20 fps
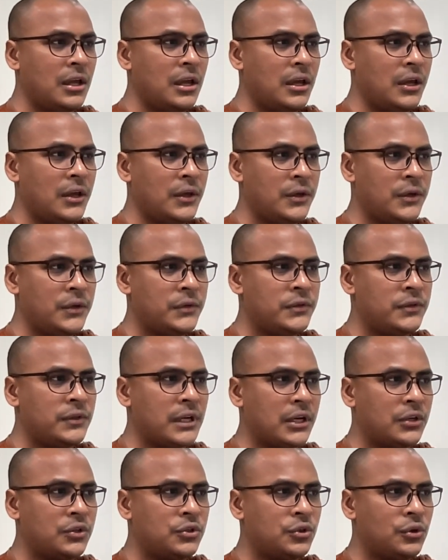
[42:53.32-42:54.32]
He is
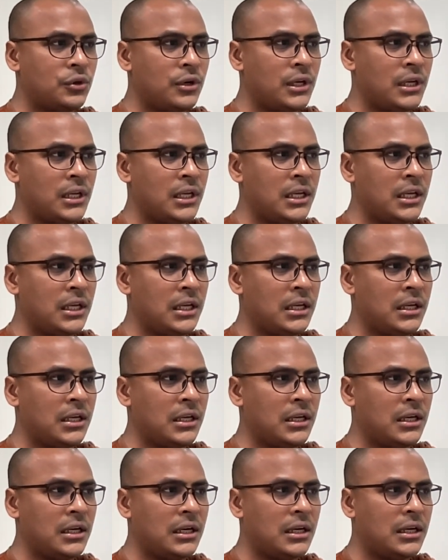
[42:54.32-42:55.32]
actually
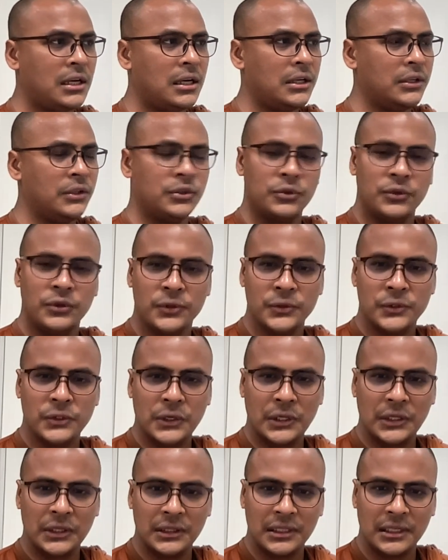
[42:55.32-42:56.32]

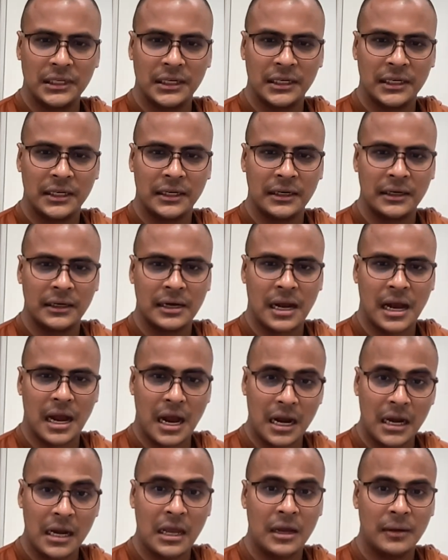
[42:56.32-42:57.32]
introducing the
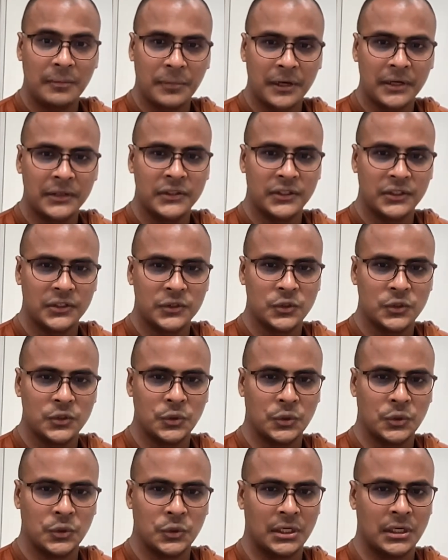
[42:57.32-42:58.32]
Anapanasati
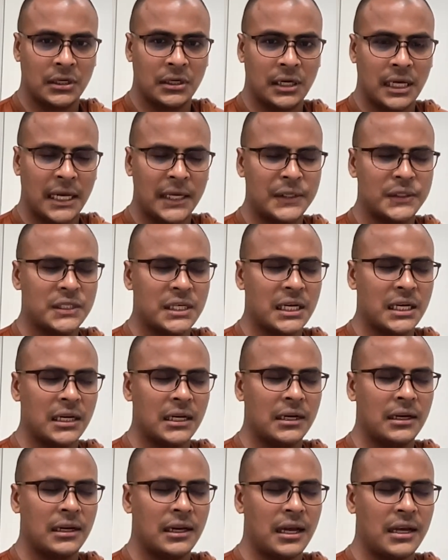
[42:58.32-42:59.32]
Sutta. As I
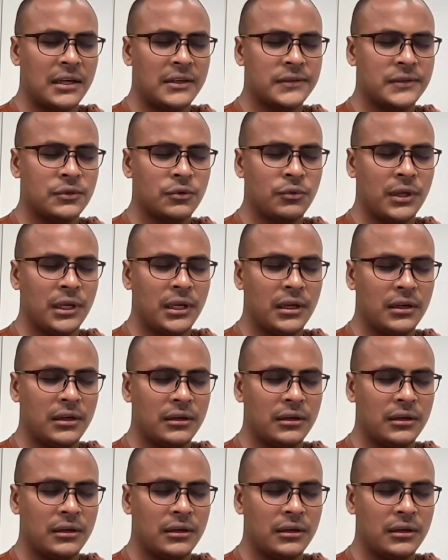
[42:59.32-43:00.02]
last week